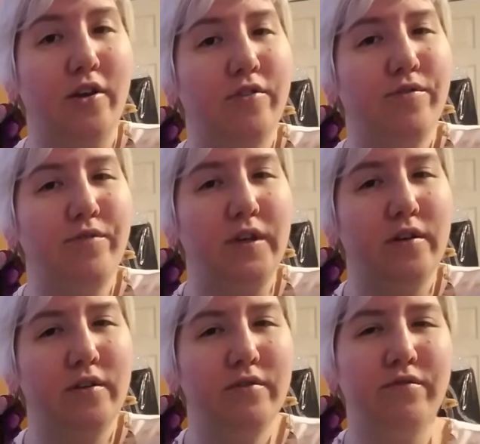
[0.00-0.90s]
good
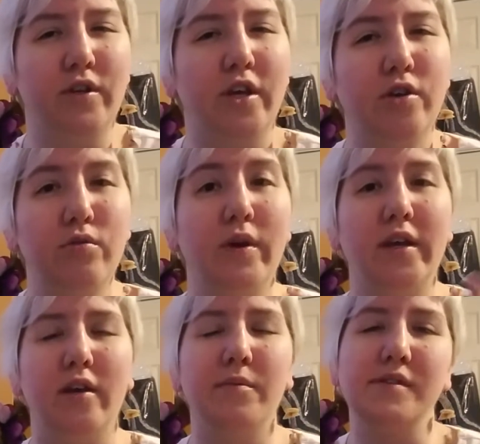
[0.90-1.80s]
feel for like who I
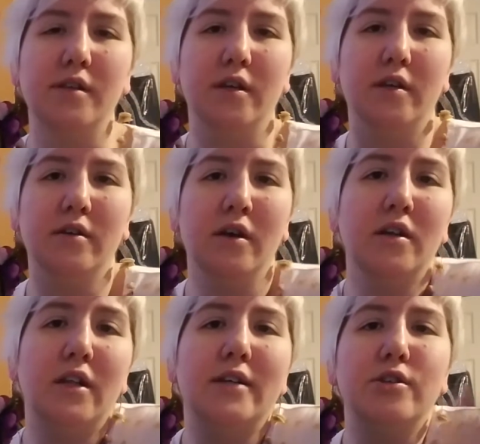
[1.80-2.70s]
am as like a
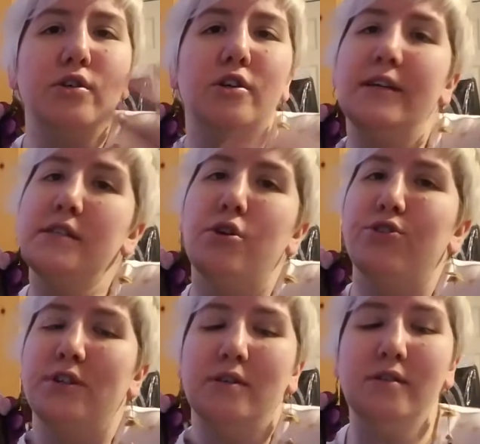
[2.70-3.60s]
collector, as an
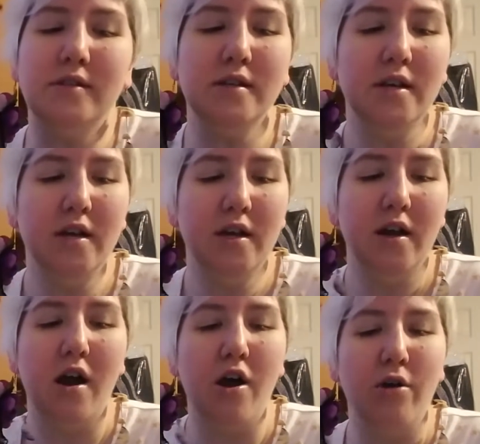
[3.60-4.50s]
artist.
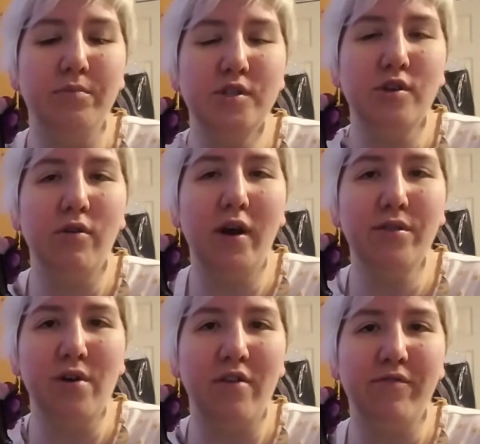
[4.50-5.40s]
So I
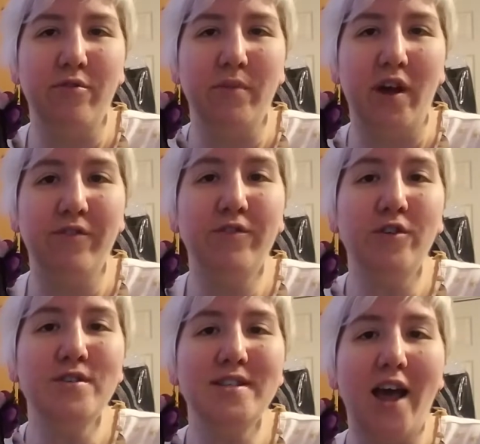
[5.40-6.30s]
thought for my
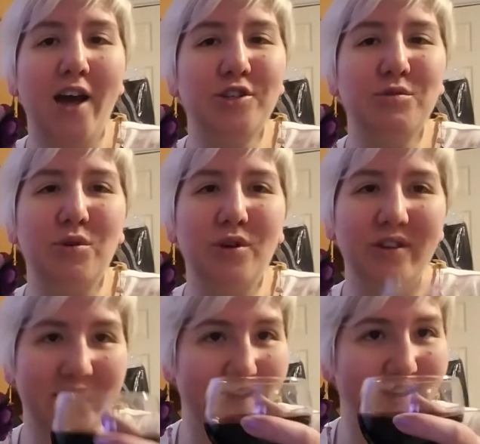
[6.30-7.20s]
first actual
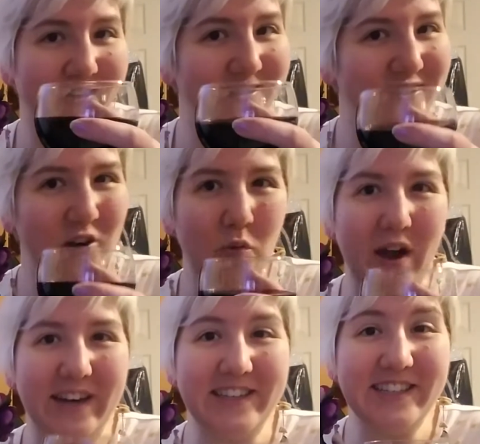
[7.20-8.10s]
like
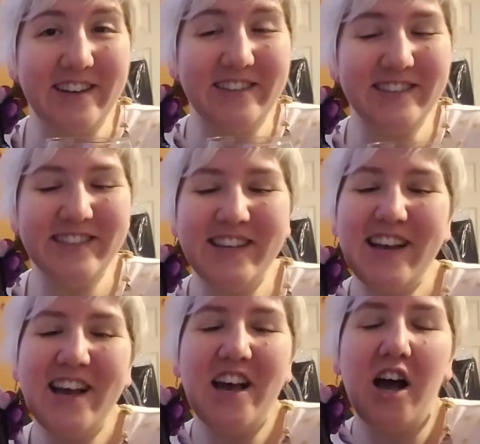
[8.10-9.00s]
wine and dolls,
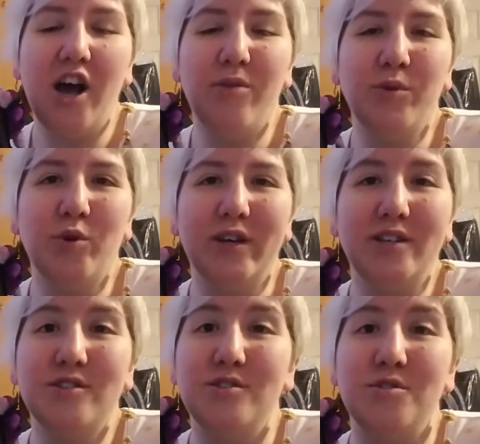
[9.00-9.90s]
I'm going
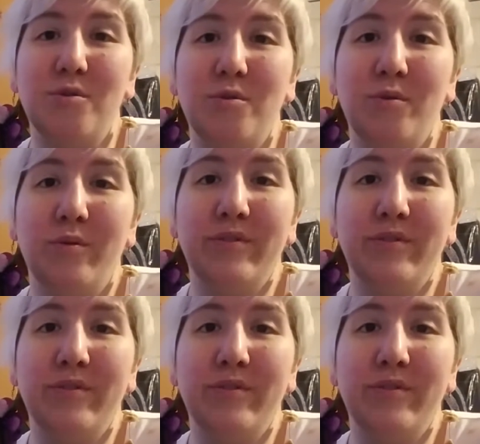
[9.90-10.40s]
to do